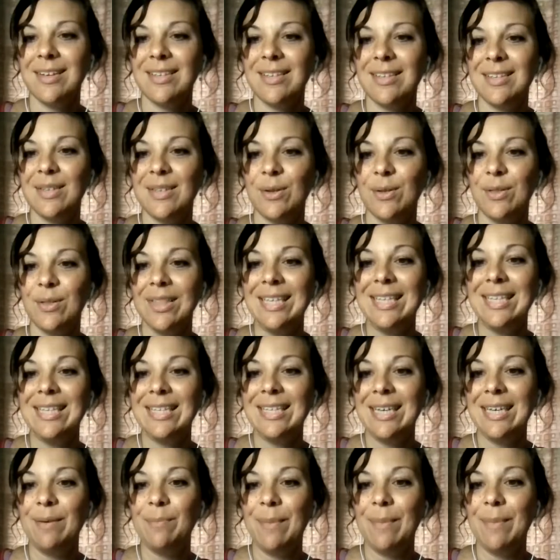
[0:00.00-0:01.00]
So
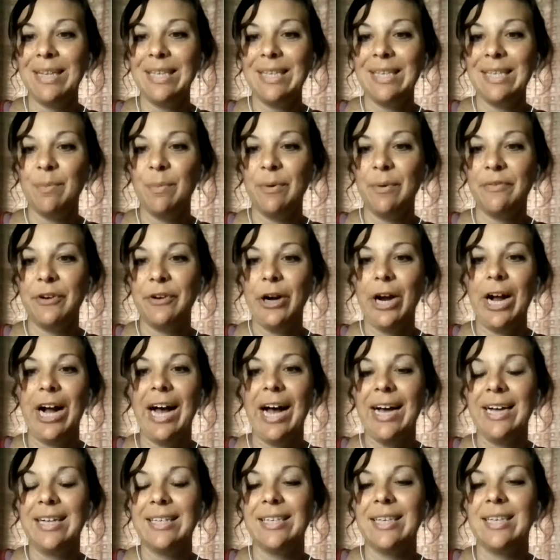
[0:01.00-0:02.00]
Lindsay met some of her
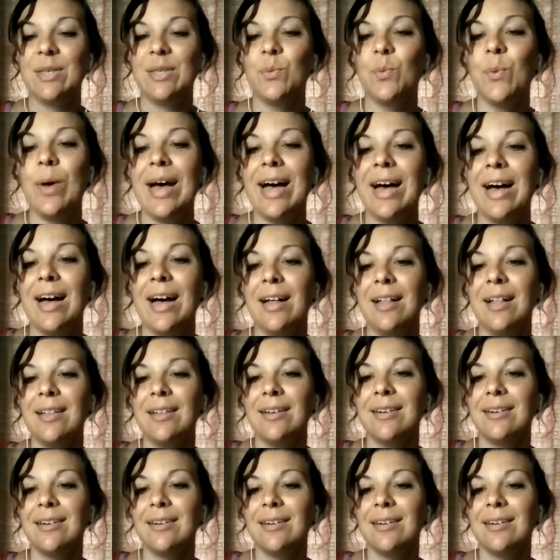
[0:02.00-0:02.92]
guides as well.